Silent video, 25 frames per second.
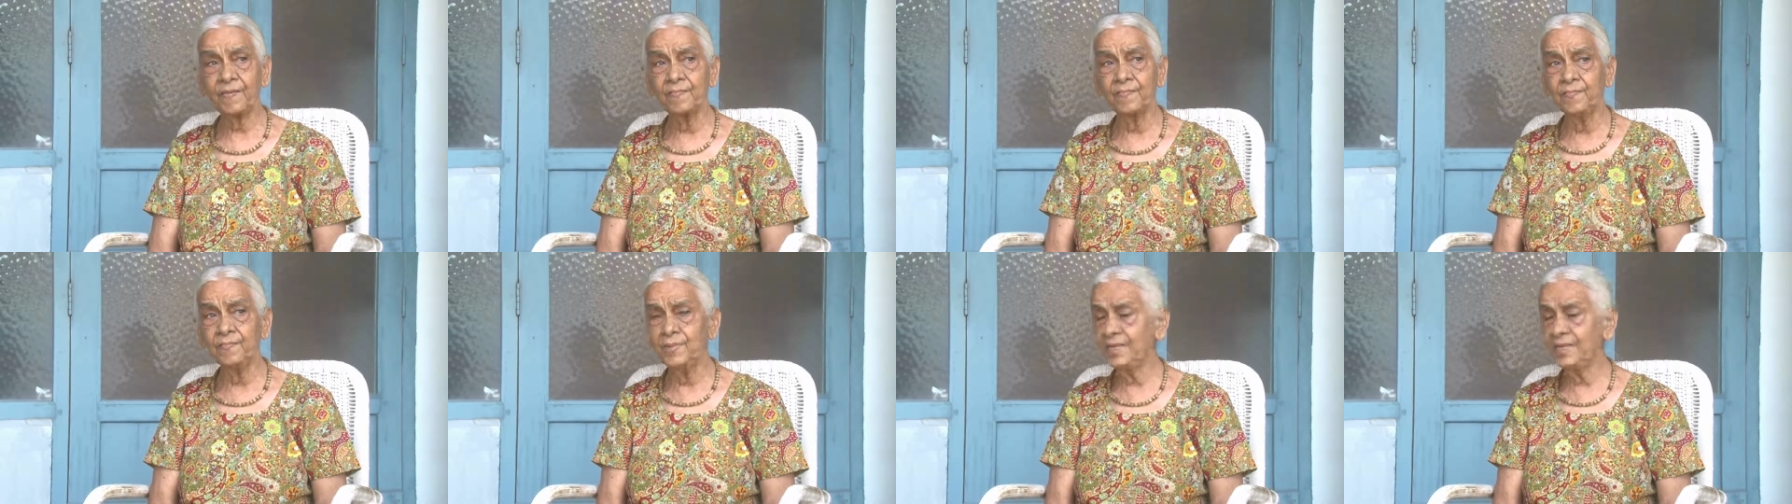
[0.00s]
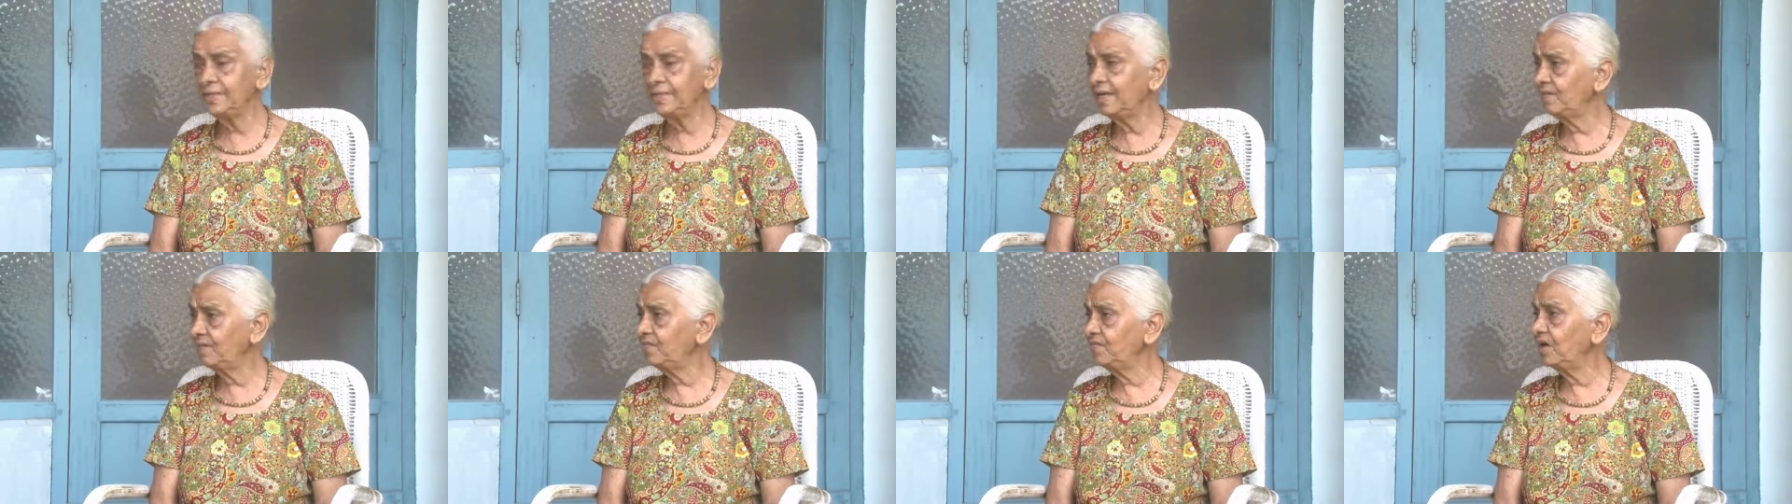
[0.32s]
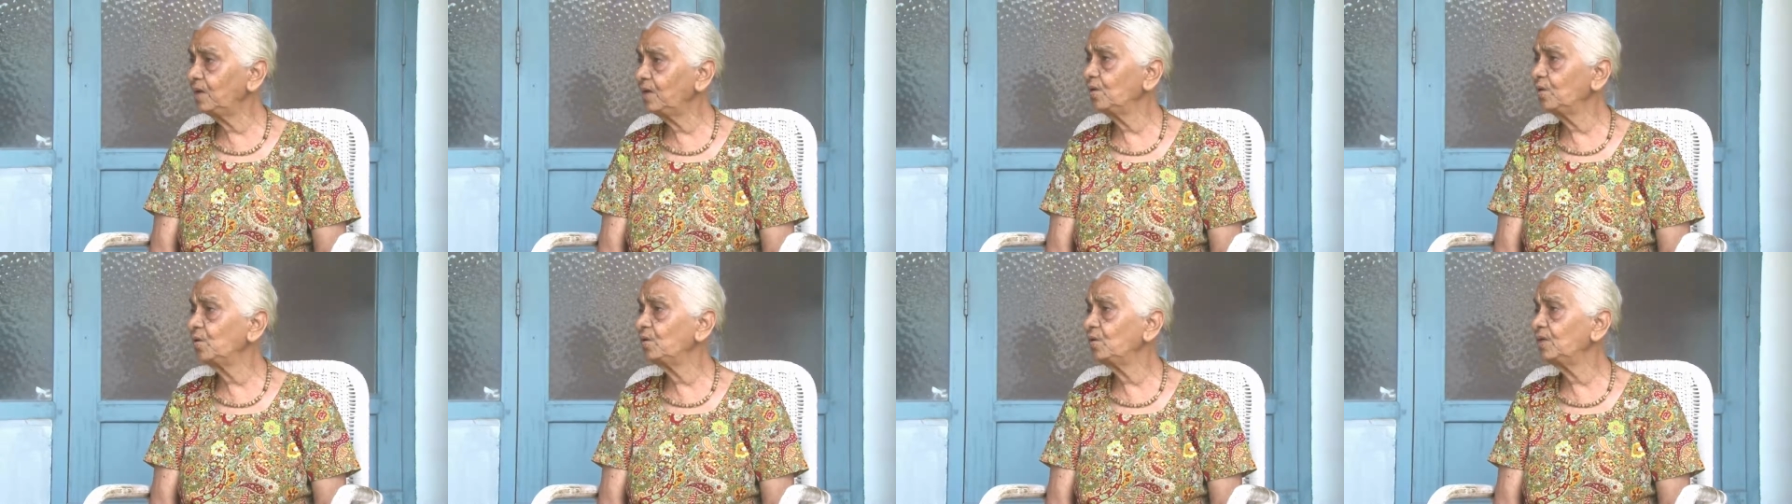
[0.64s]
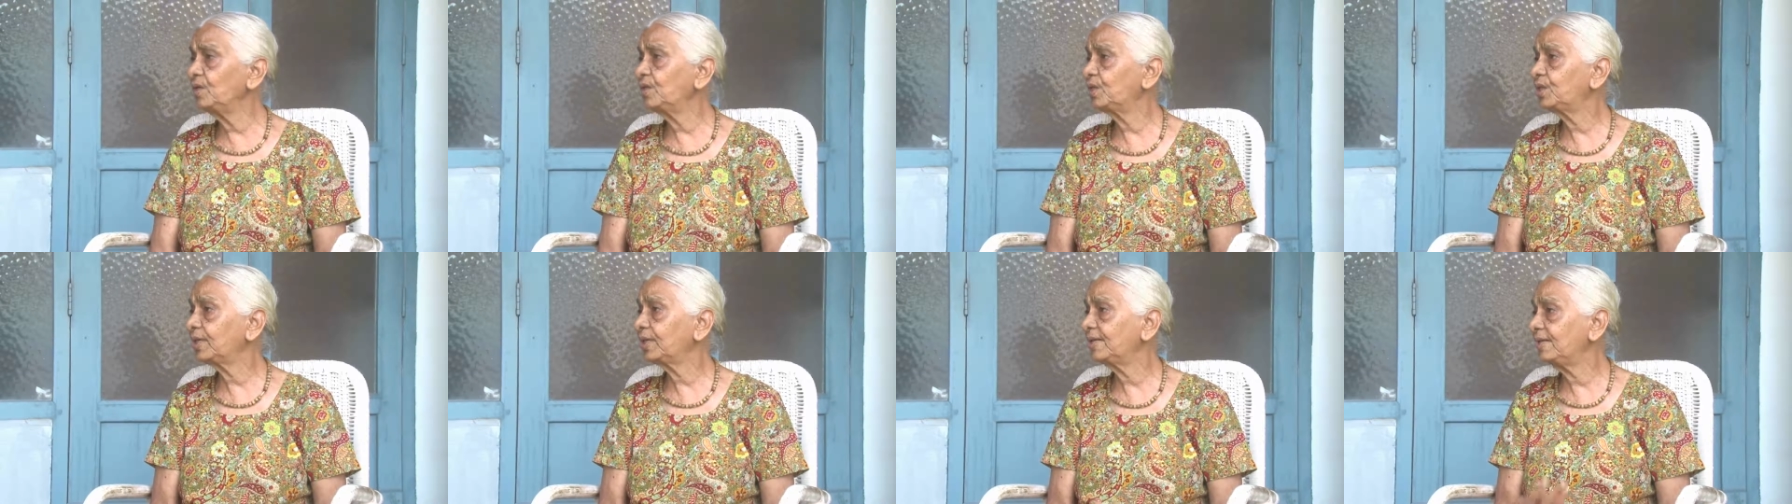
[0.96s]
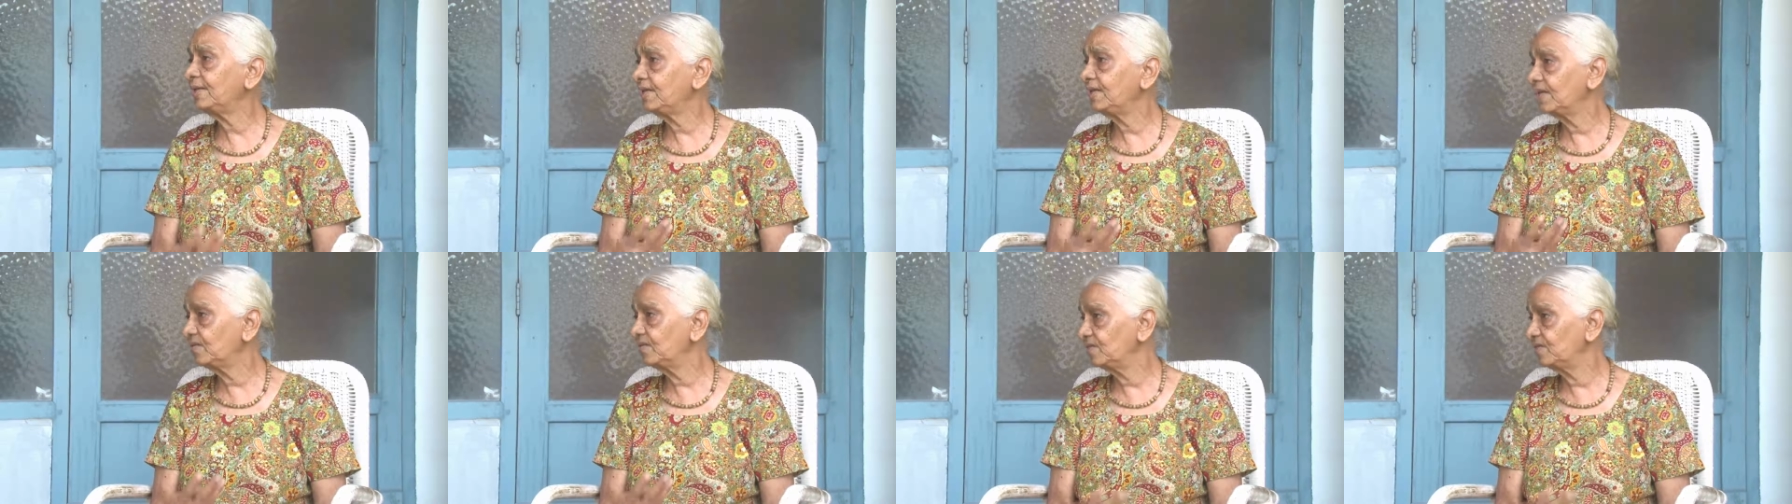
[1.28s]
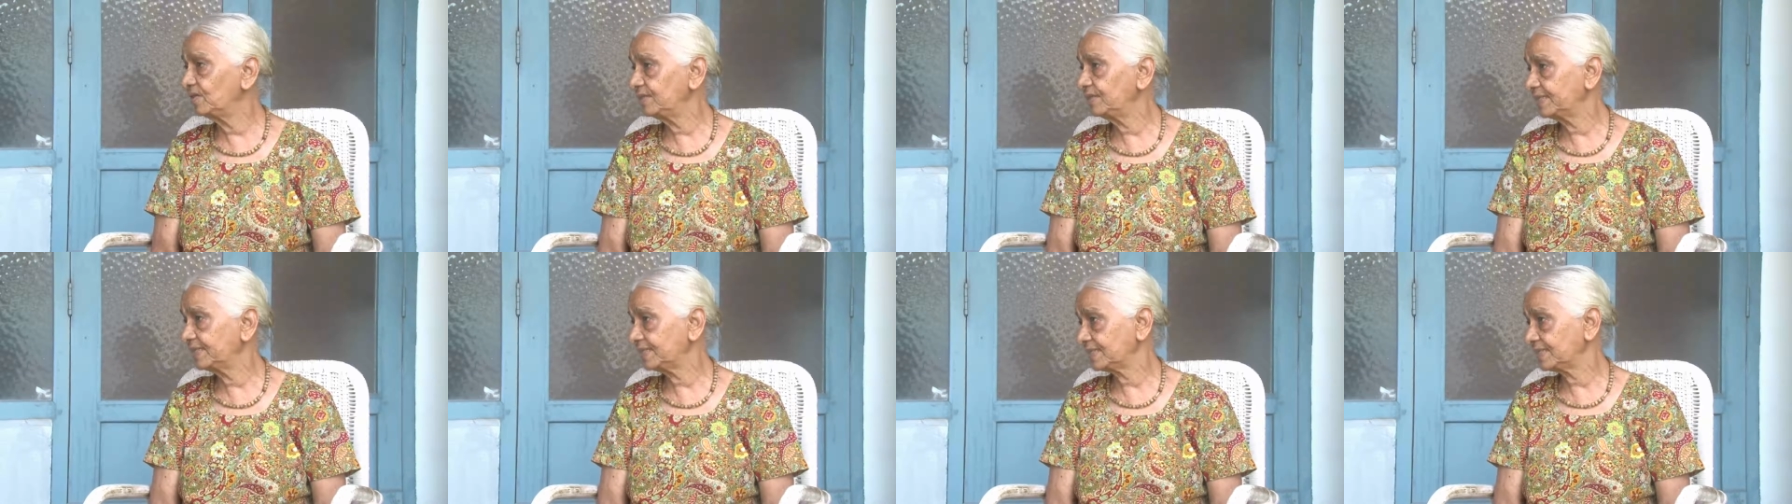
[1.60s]
But there were only 3
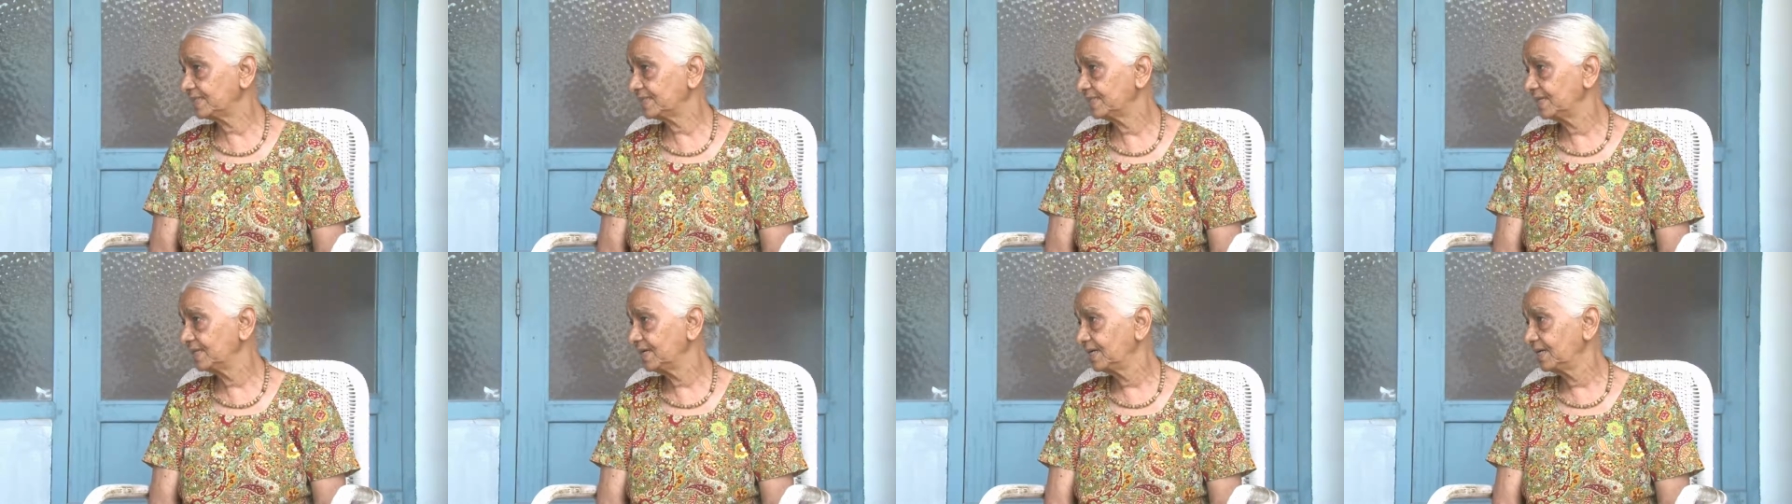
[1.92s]
levels.